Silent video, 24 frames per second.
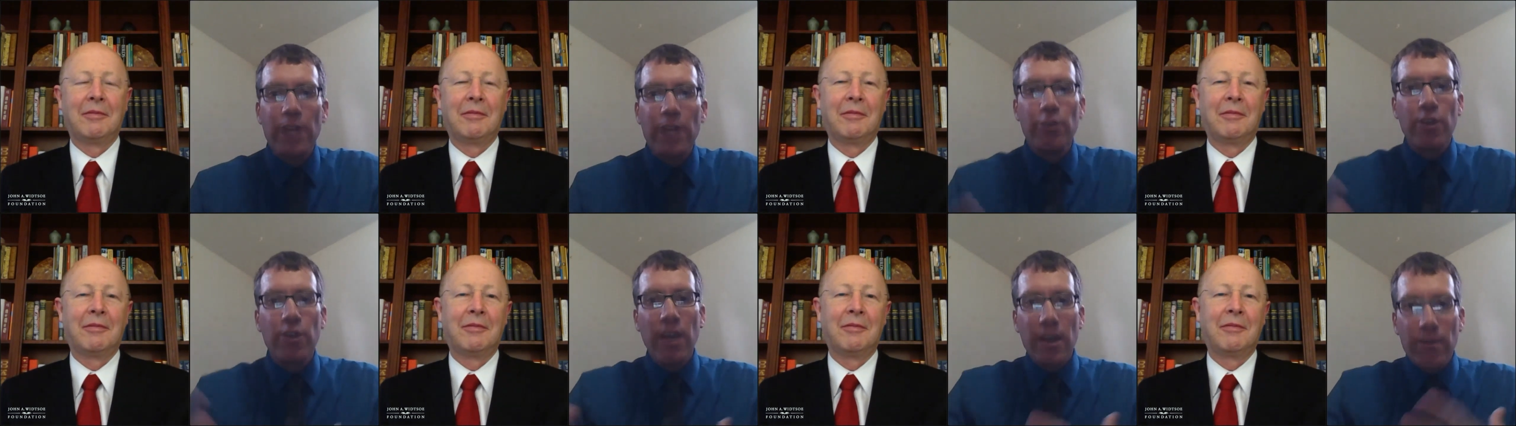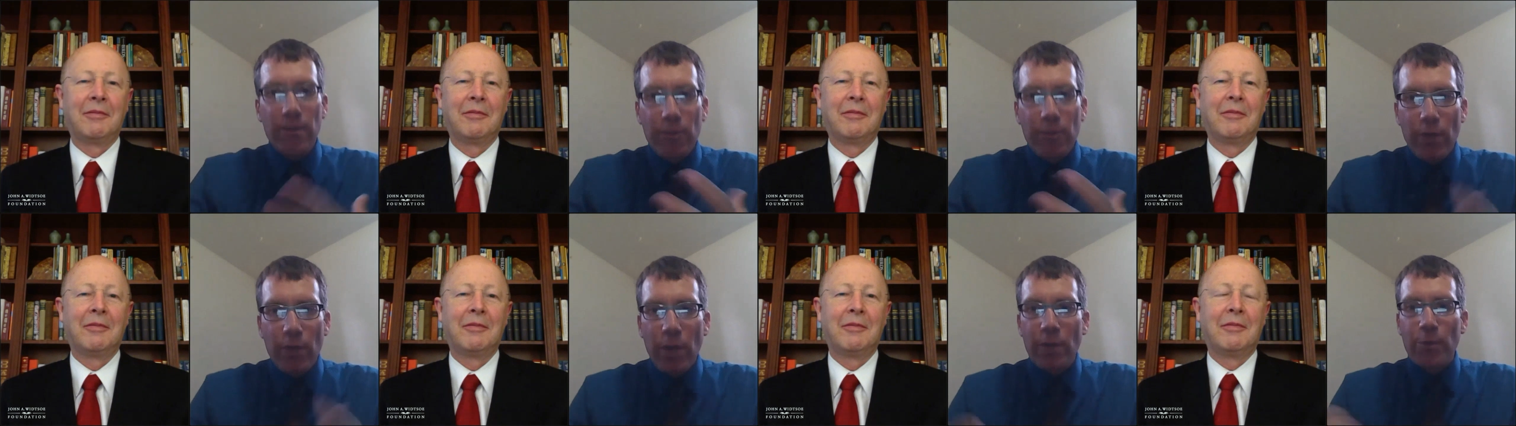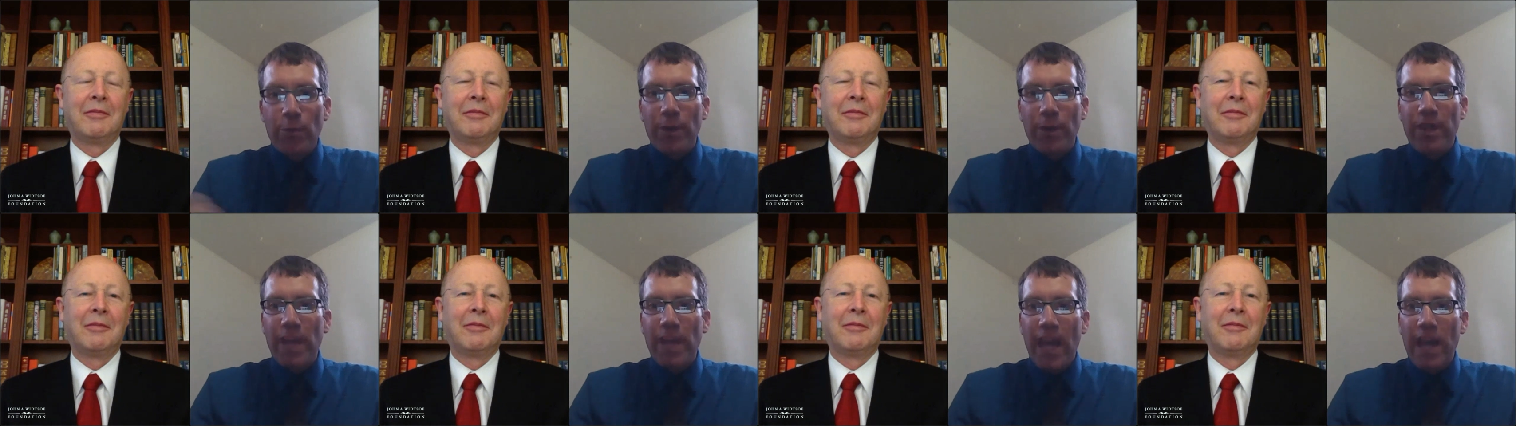Speaker 1: and you kind of
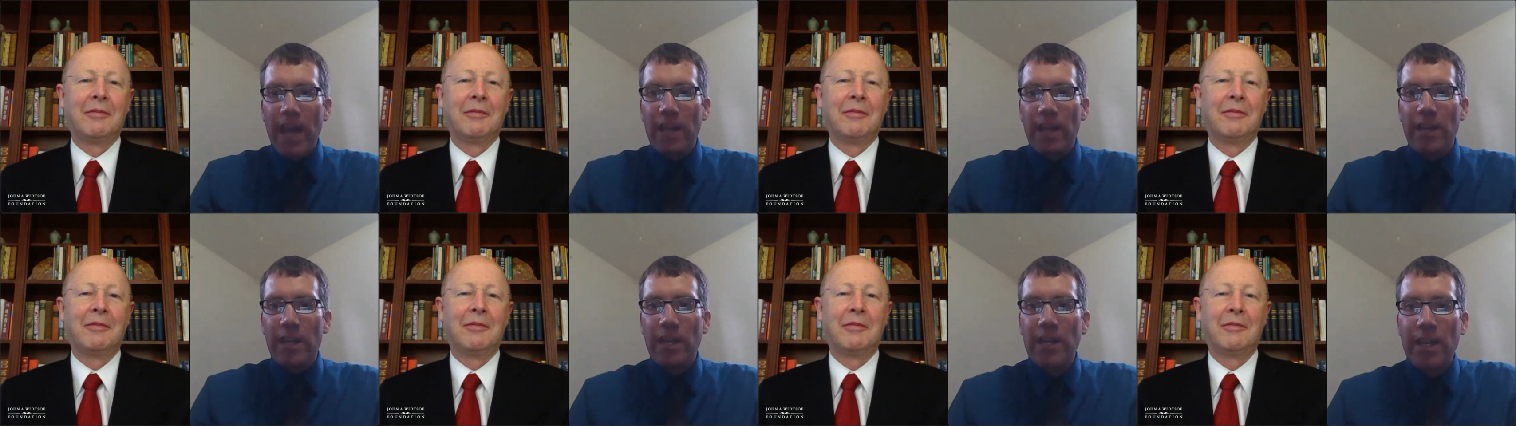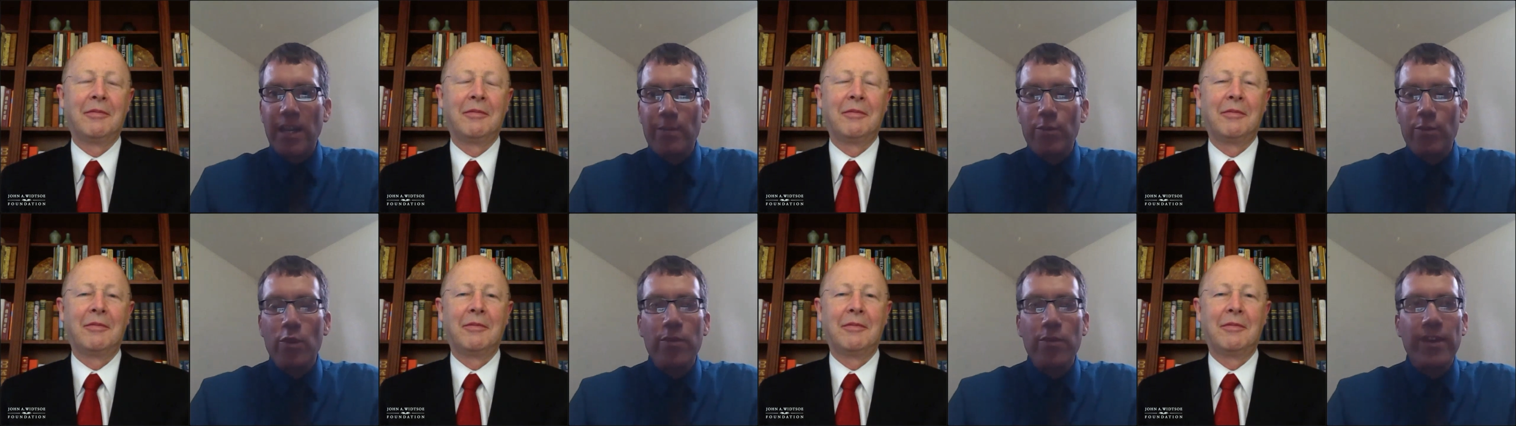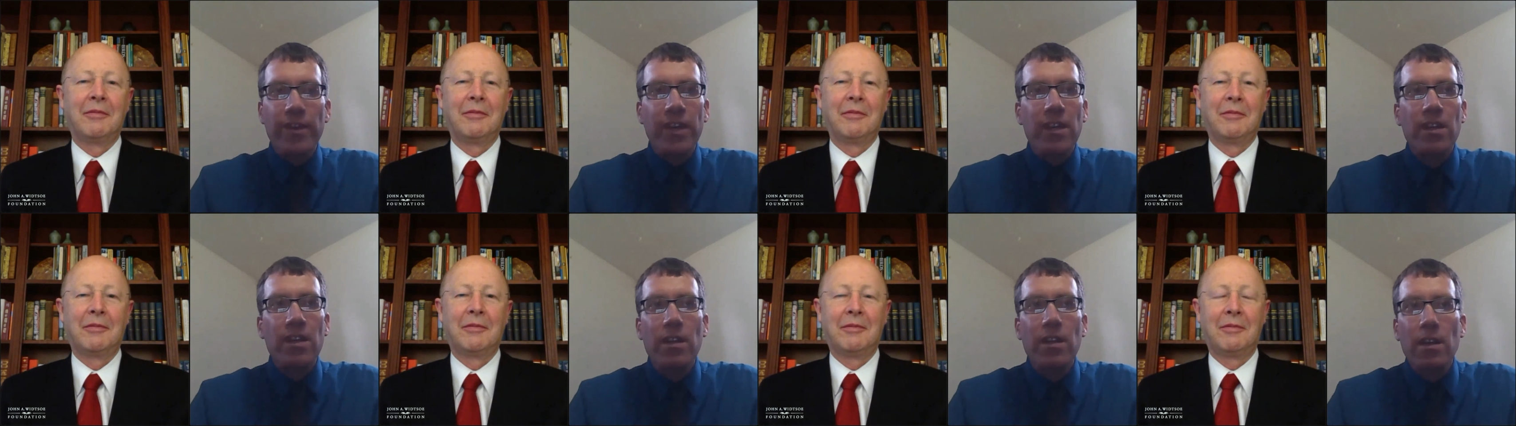run with that and get
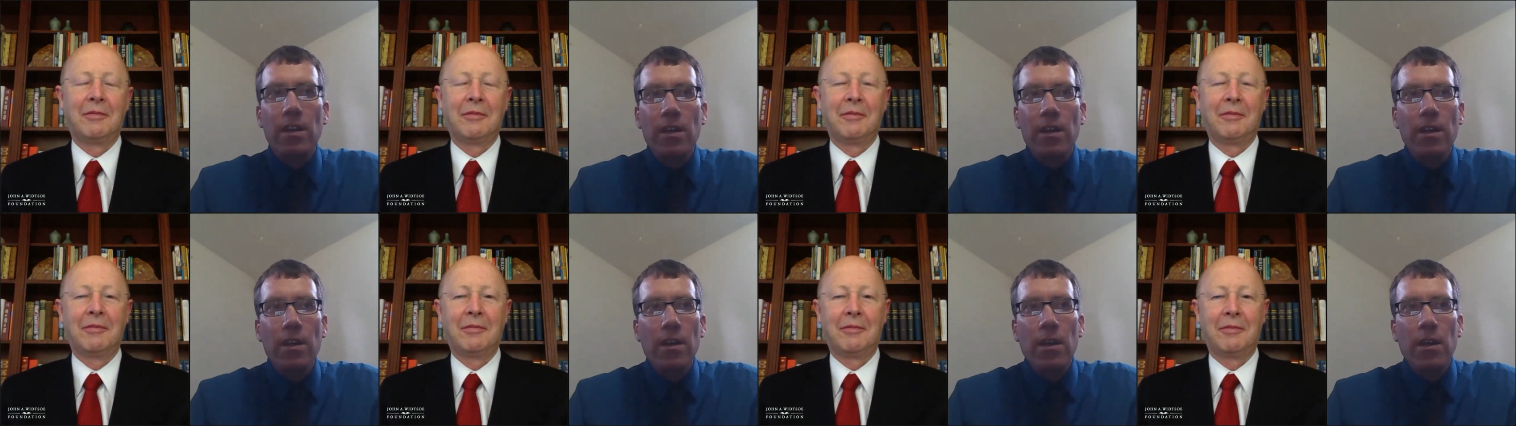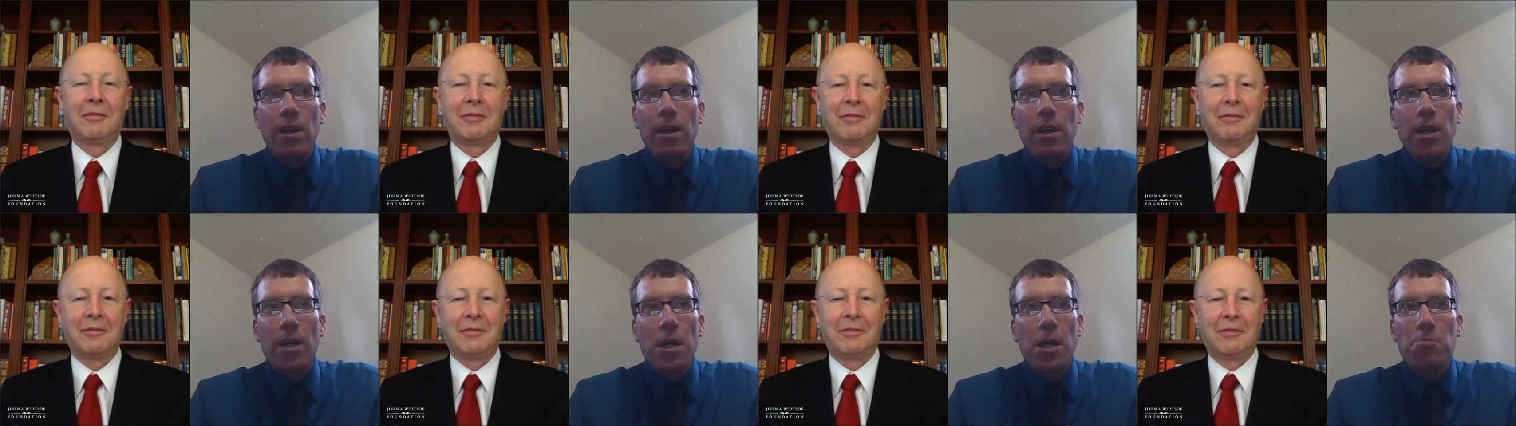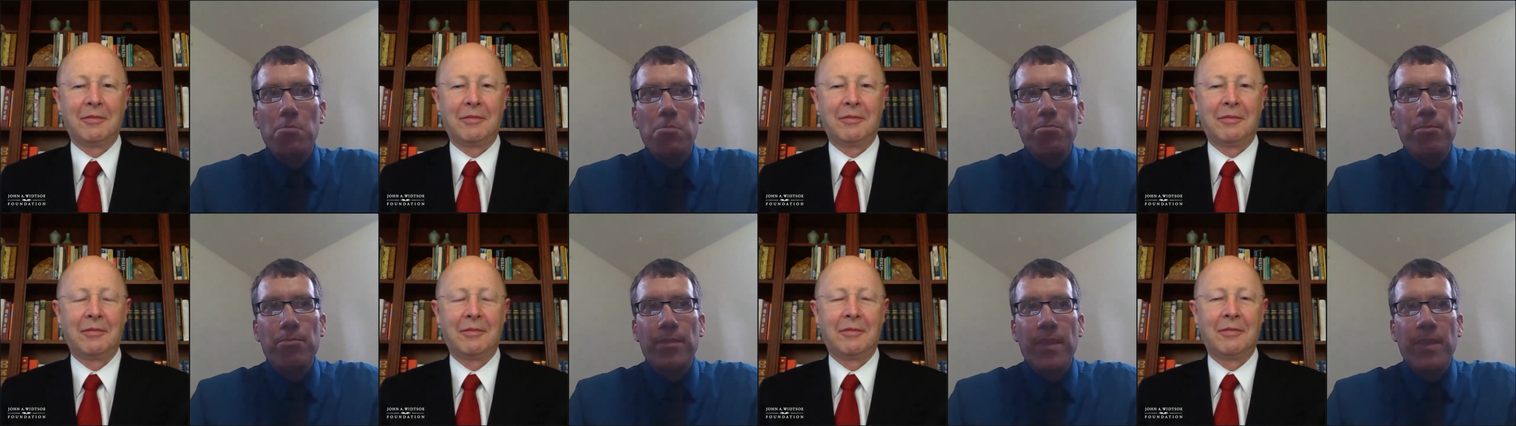moving
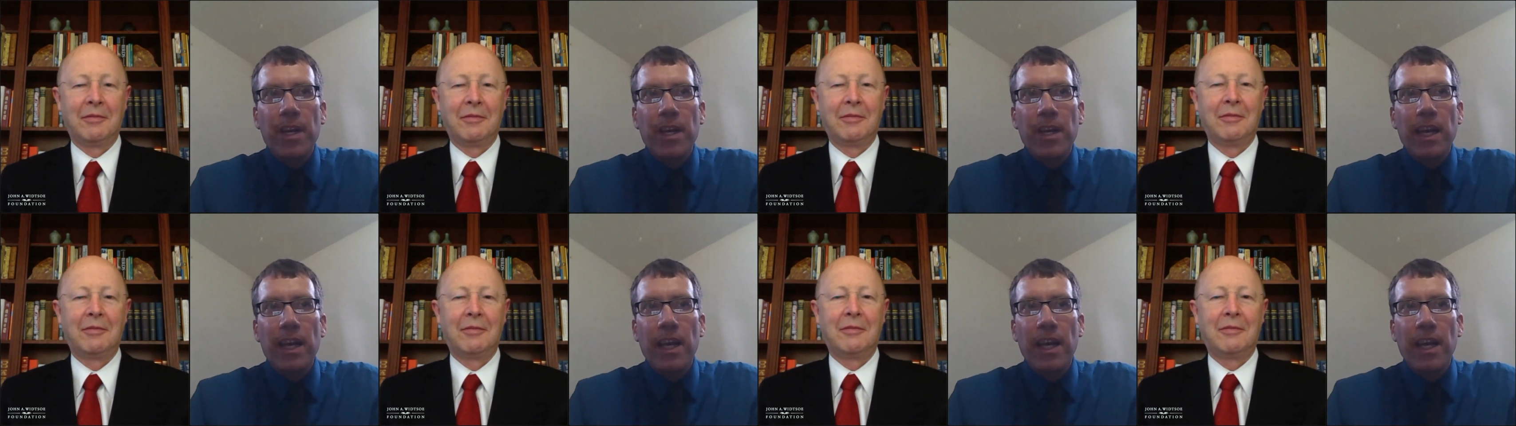um,